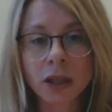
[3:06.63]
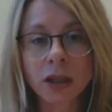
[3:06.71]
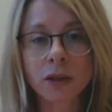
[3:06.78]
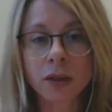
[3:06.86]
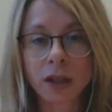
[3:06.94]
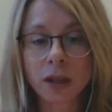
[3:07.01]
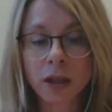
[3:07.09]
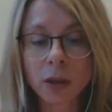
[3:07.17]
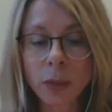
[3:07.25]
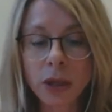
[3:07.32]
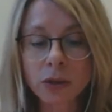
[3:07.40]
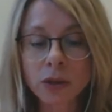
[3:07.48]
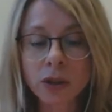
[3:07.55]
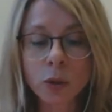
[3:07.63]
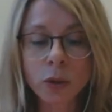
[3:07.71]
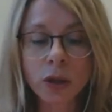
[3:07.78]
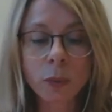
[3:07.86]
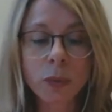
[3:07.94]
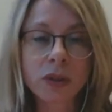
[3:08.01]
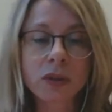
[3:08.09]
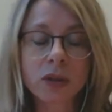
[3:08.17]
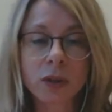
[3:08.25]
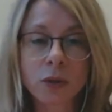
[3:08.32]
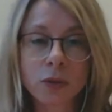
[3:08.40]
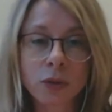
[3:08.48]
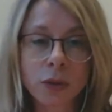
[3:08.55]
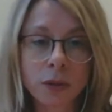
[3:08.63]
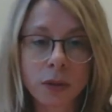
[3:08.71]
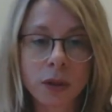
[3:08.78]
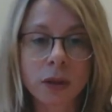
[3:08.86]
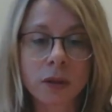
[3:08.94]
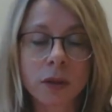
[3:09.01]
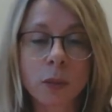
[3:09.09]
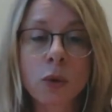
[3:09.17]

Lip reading: and thinking about the equipment and also the